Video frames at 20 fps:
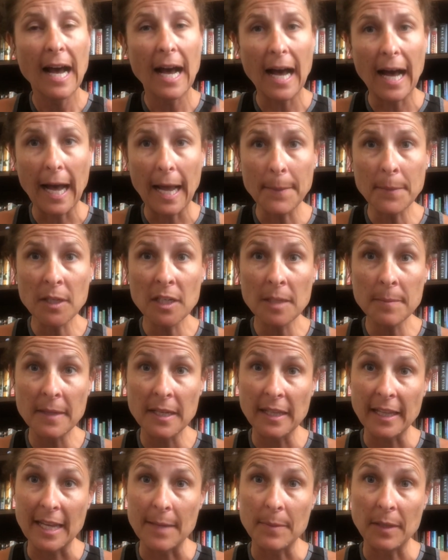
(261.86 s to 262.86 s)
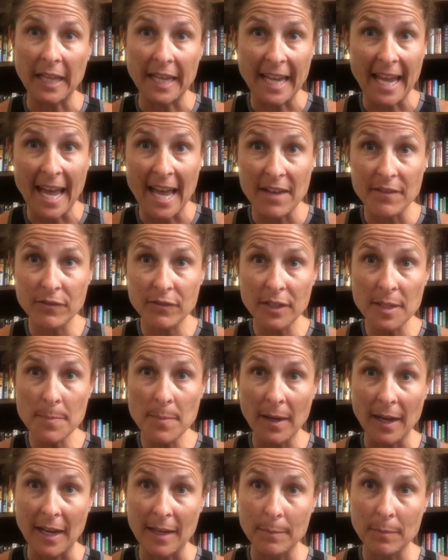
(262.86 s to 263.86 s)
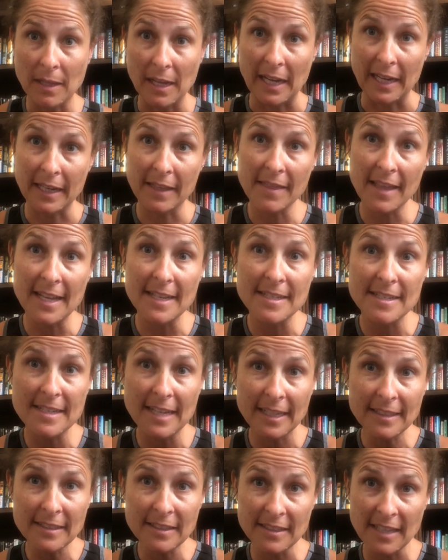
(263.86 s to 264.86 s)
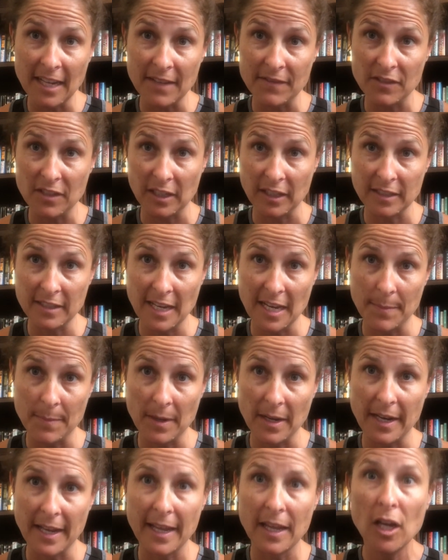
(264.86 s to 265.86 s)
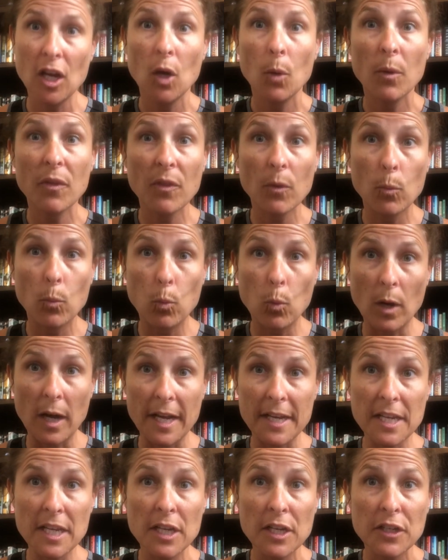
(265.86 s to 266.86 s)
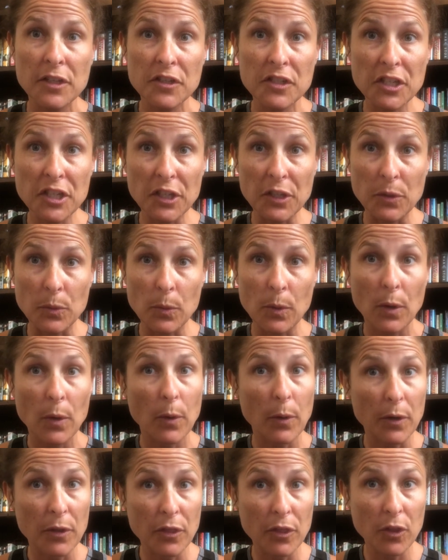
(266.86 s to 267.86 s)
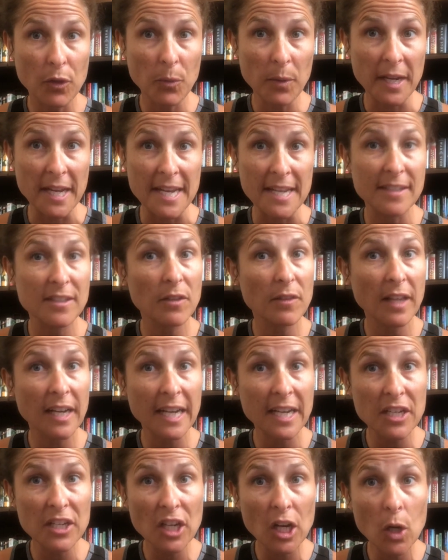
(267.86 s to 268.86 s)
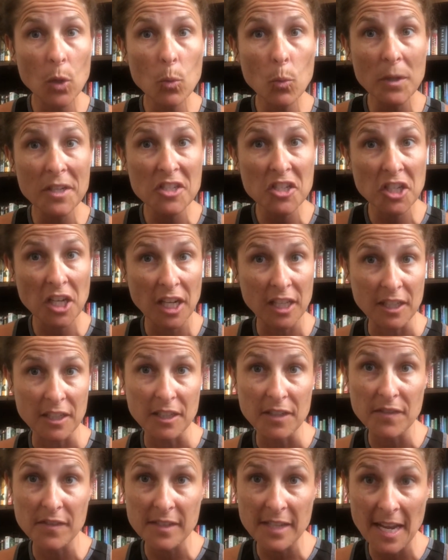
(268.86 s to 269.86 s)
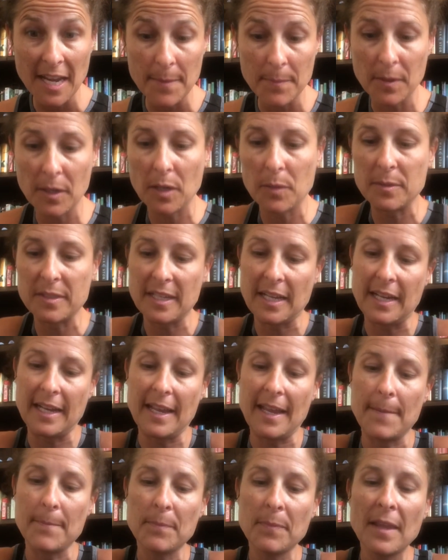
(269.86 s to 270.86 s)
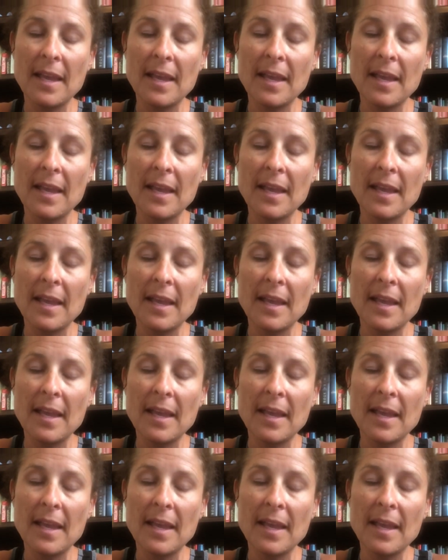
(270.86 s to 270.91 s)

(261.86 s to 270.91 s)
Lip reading: I'm going to be labeling every block that doesn't have duct tape on it with a 1, 2, or 3 so that I know which color of tape goes on it.